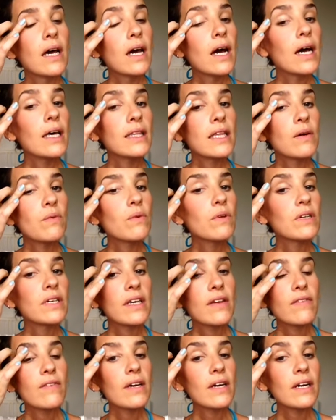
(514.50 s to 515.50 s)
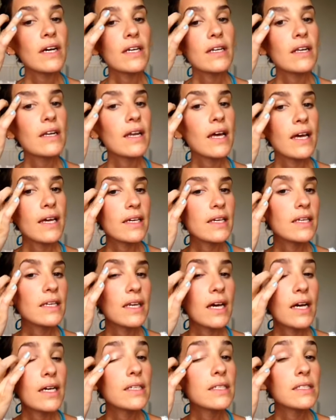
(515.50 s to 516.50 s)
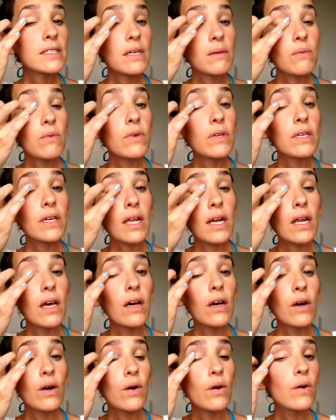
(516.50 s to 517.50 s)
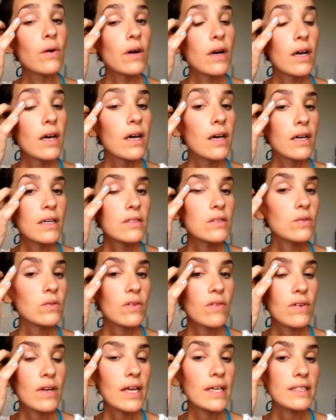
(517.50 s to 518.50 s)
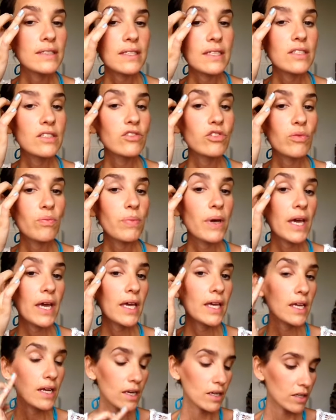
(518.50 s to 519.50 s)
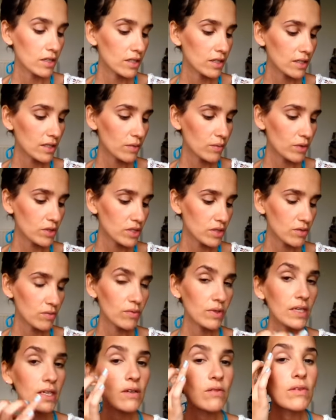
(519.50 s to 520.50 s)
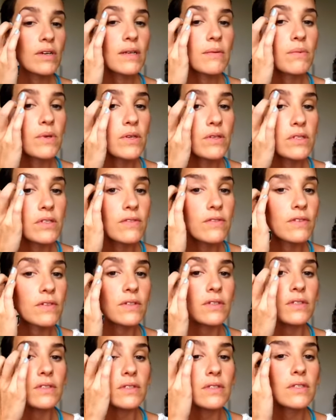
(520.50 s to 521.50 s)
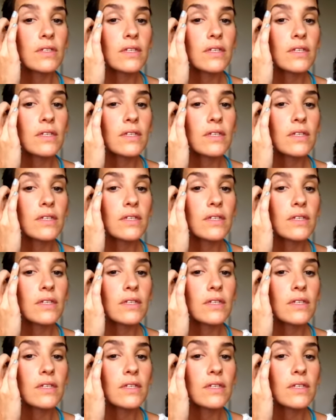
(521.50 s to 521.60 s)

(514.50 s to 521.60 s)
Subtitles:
And that will give that kind of like nice summery glow, sort of like Saint-Tropez look, which is really, really beautiful.